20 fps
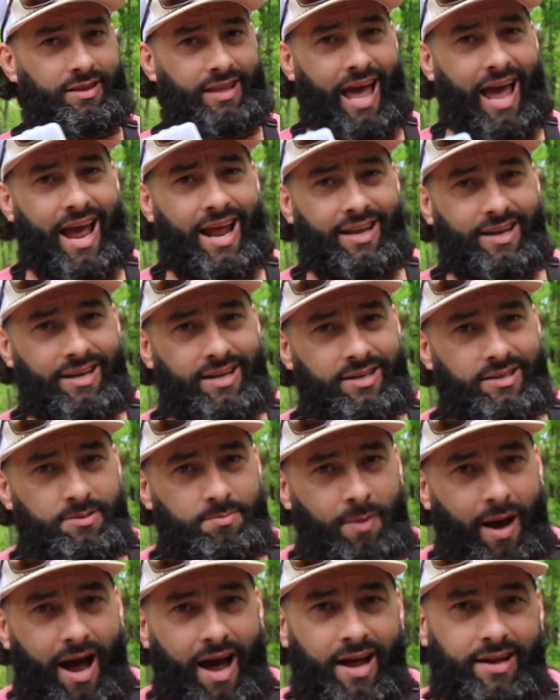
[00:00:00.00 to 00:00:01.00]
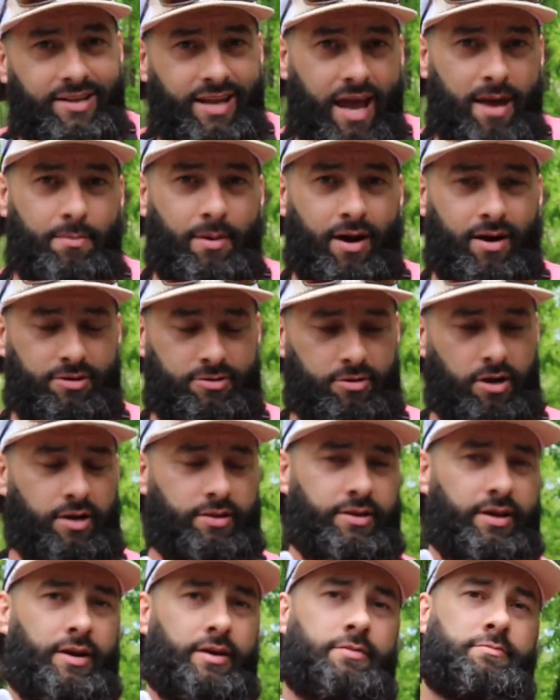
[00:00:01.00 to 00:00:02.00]
that is my day box right
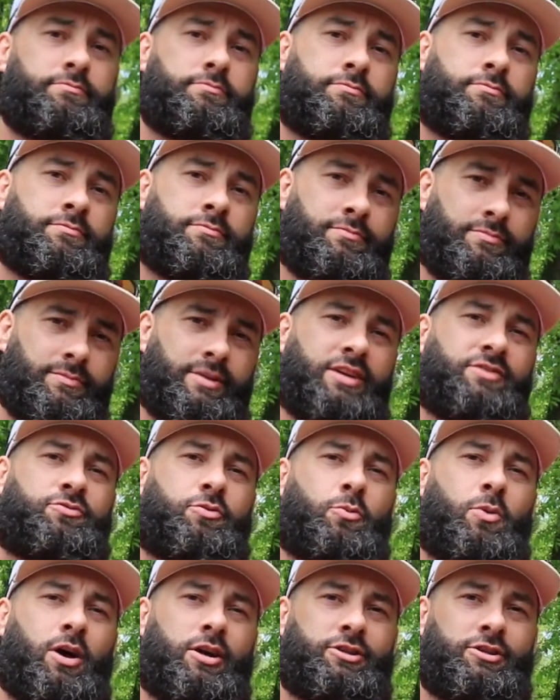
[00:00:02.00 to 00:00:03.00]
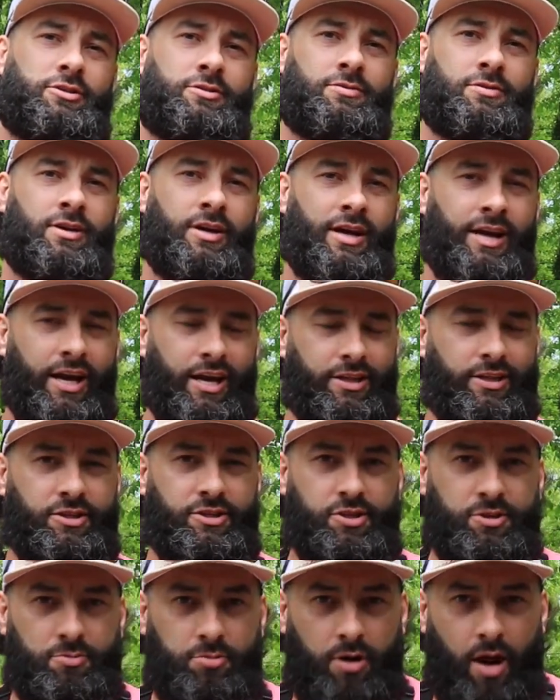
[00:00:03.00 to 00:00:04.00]
there. Thanks for watching. Hit the
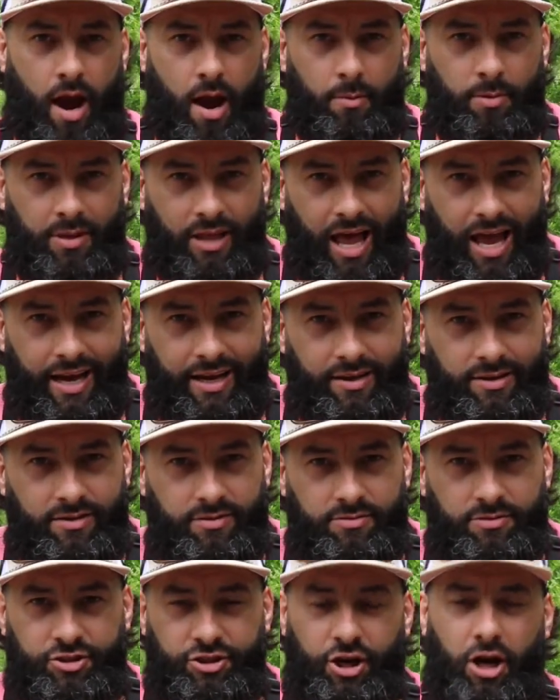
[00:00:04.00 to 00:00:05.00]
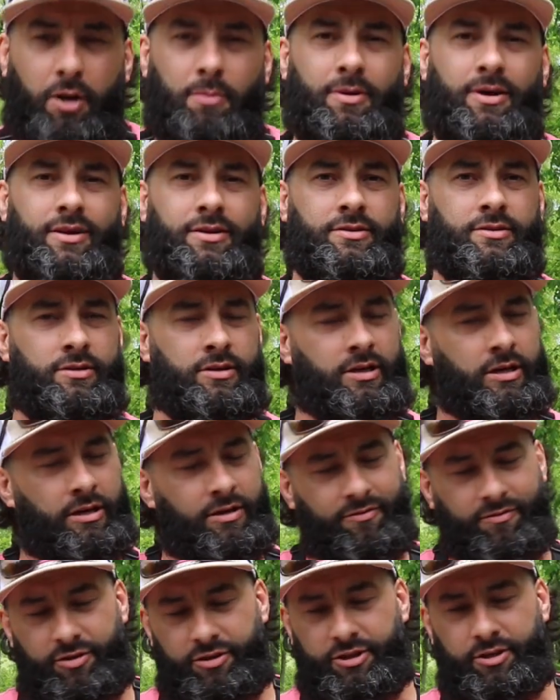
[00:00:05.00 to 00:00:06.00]
subscribe, like, and share button.
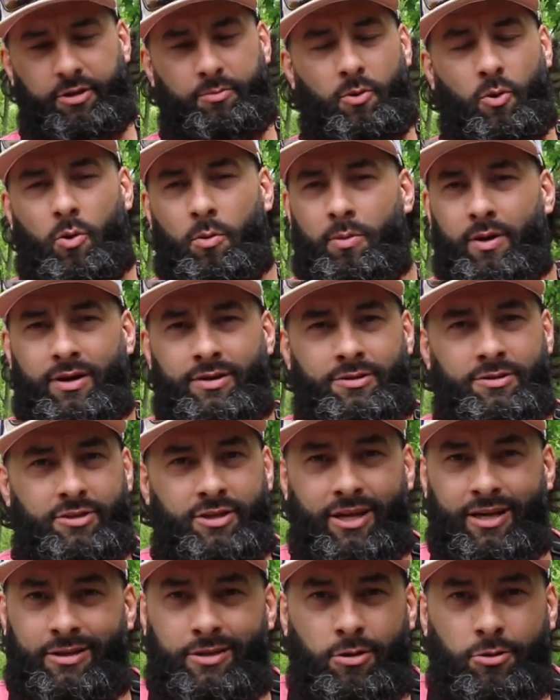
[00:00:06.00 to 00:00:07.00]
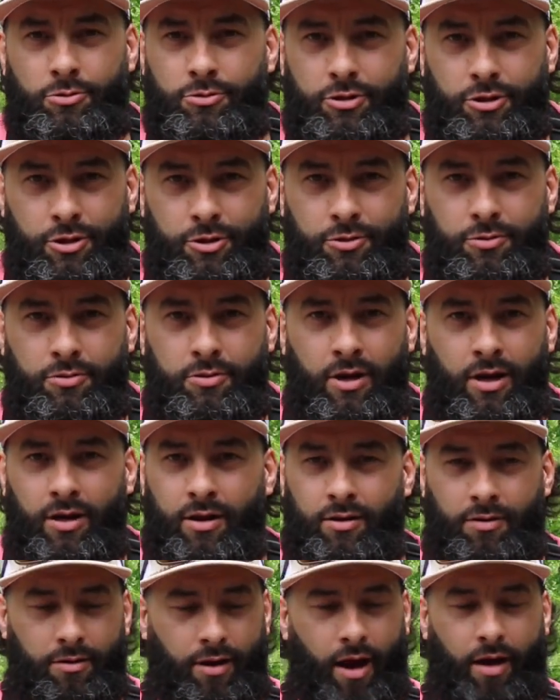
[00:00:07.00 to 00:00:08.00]
If there's any more buttons, hit those too.
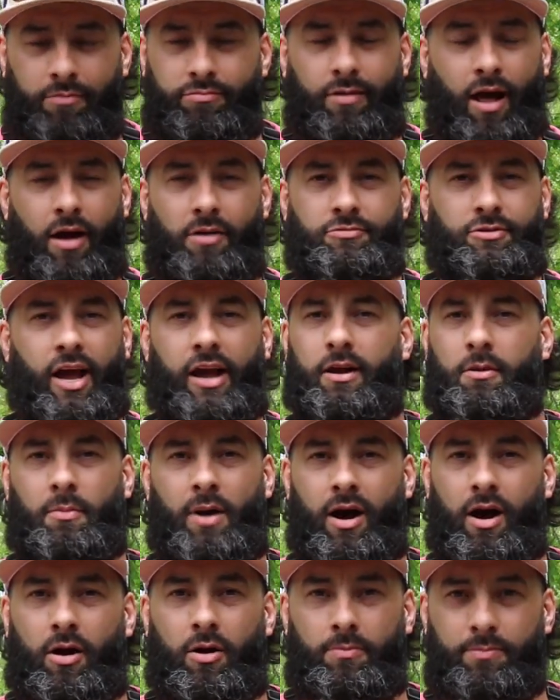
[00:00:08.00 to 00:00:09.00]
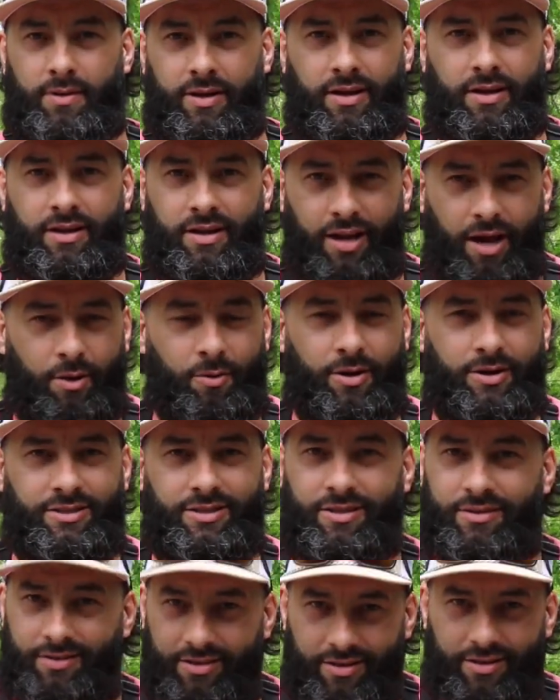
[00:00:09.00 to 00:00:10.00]
I'll take them all. But anyways,
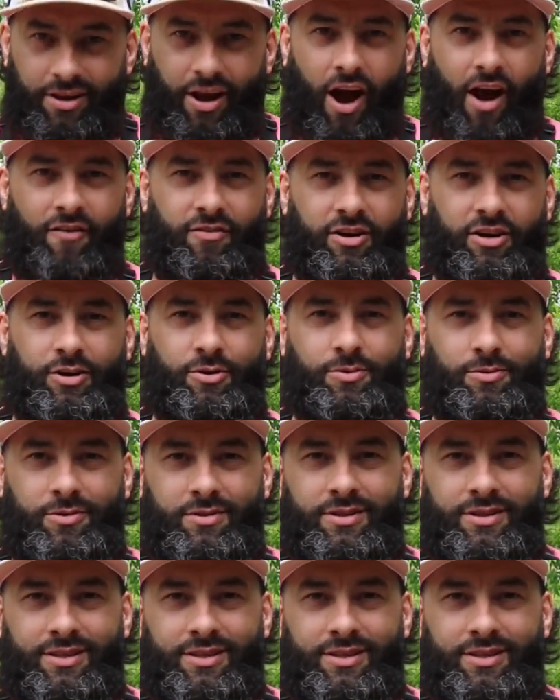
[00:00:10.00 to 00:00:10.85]
y'all have a good one.